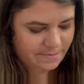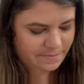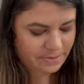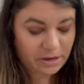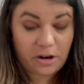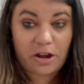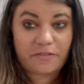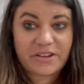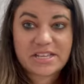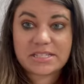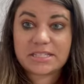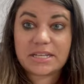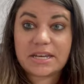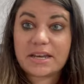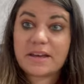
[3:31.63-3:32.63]
They're
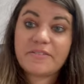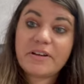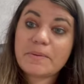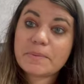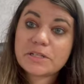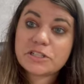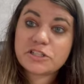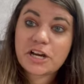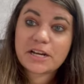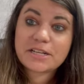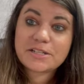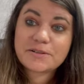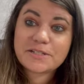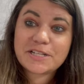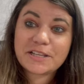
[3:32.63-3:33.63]
obviously very much attracted
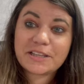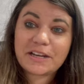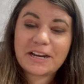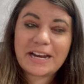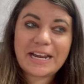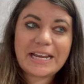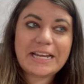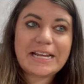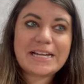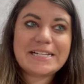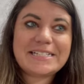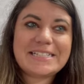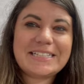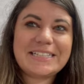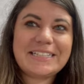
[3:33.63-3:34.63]
to each other,
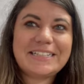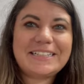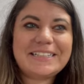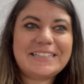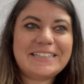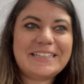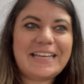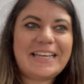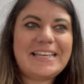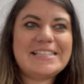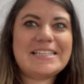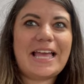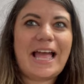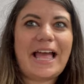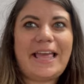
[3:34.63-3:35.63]
and they he's
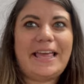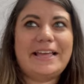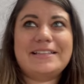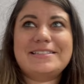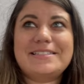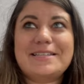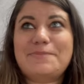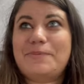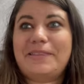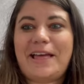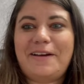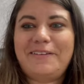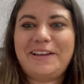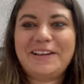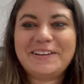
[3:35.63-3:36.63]
I can't sleep
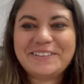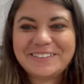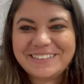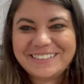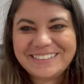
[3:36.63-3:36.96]
without you.